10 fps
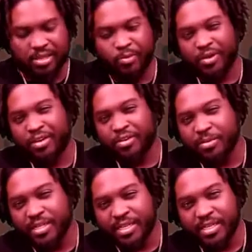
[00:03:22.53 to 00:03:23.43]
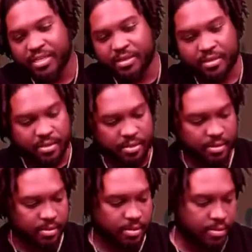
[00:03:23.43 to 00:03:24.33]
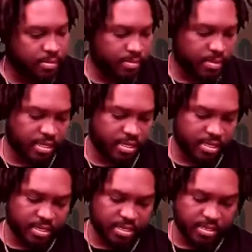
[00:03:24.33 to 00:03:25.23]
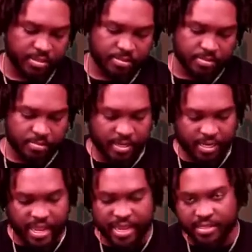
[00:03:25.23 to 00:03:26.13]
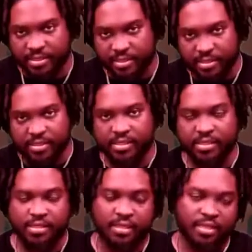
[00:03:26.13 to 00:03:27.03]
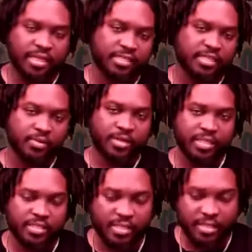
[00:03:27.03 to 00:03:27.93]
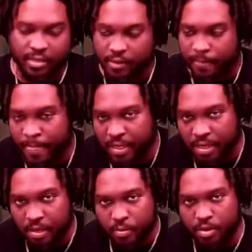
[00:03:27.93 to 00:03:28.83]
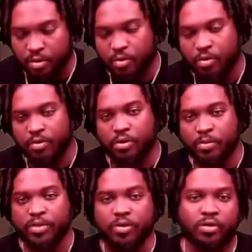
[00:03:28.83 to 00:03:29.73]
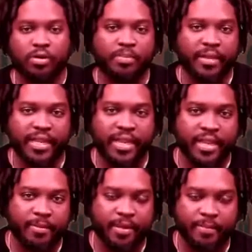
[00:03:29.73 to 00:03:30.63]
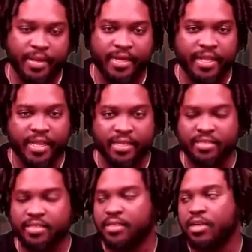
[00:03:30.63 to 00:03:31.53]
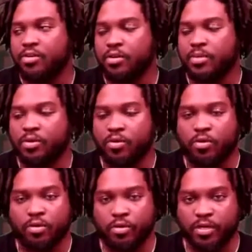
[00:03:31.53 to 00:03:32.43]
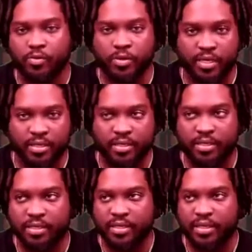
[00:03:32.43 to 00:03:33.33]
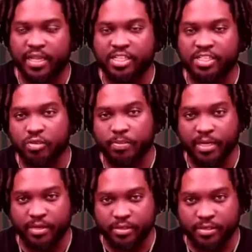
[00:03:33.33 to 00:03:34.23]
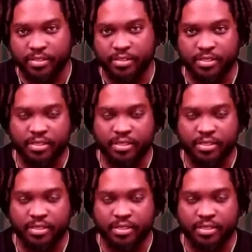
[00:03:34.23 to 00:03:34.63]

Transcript: And I normally get my Manhattans, I can say with S now. When I normally order a Manhattan, I normally order it with extra bitters.